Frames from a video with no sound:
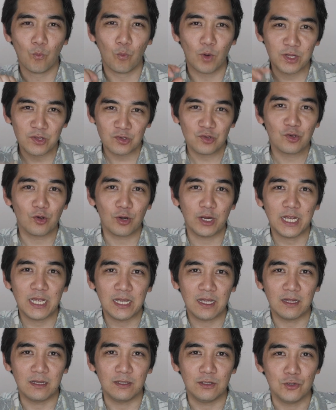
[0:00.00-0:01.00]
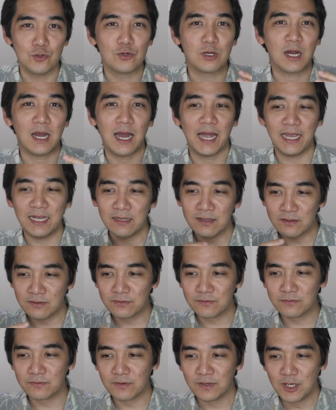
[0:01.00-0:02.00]
once you're in, you kind
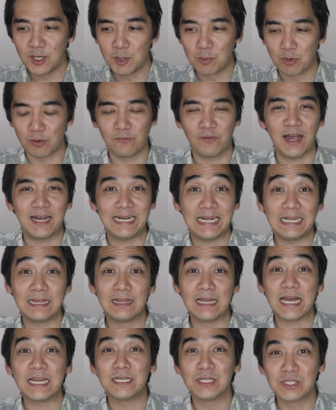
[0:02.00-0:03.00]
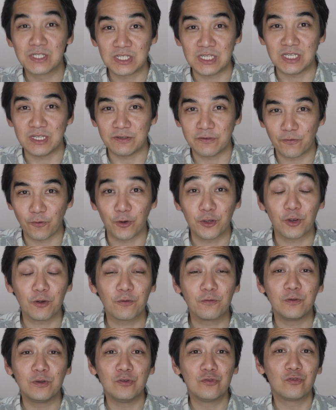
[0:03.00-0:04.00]
of provide a legacy for your
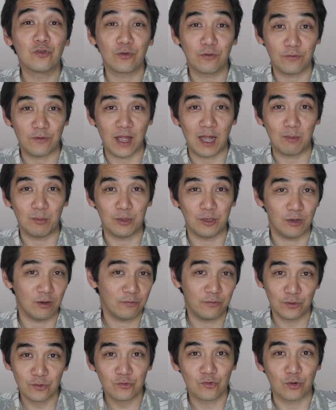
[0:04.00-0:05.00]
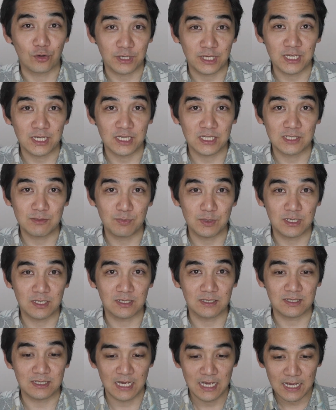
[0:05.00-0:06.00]
future family, your future kids,
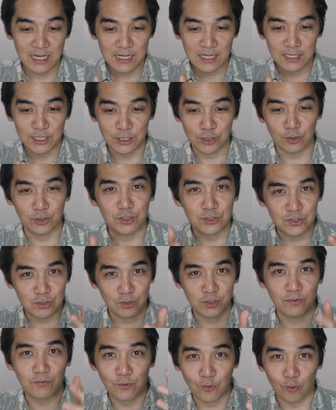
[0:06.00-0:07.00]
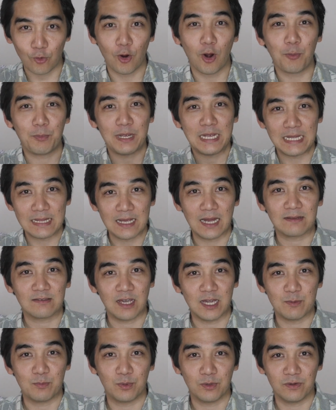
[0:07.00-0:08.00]
because you know, you sort of grow up in that
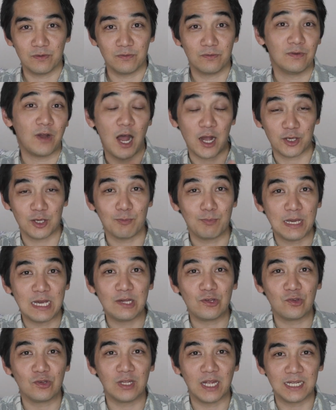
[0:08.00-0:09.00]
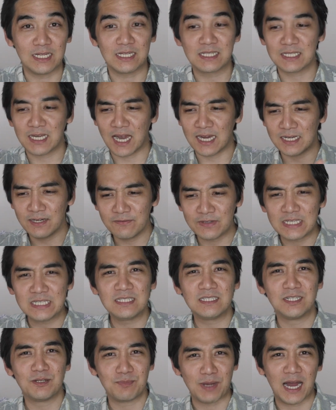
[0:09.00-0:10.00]
type of occupation and it's kind of
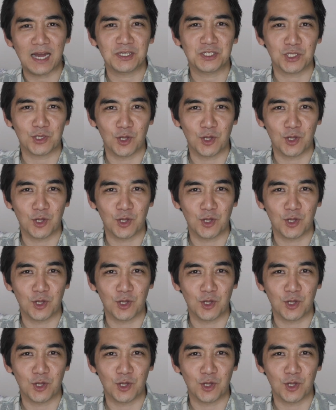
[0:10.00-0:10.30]
easy to pass